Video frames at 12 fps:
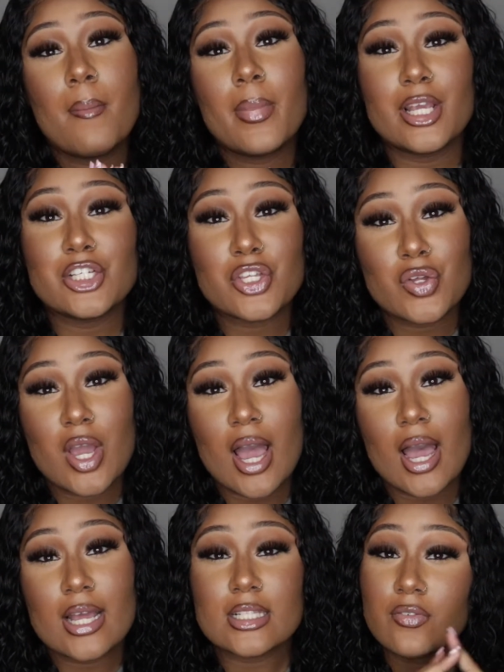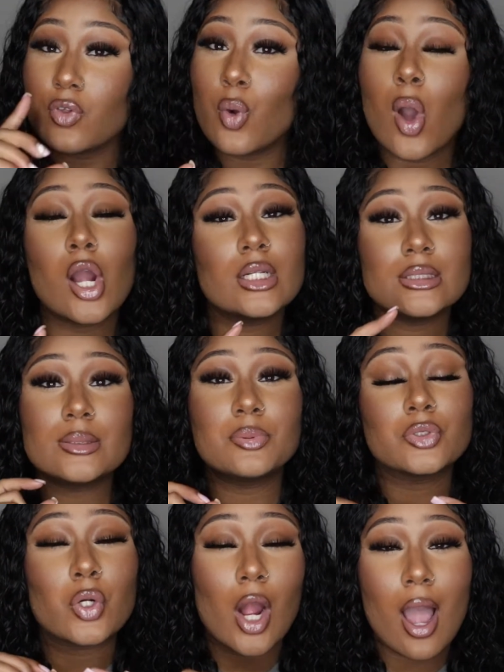Make sure you guys, if you aren't
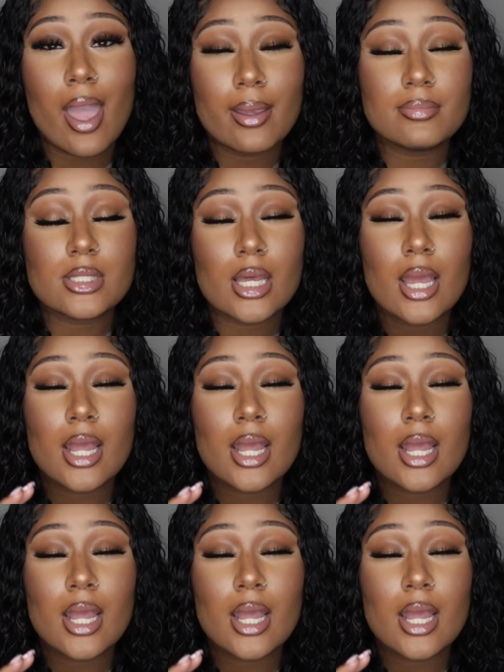subscribed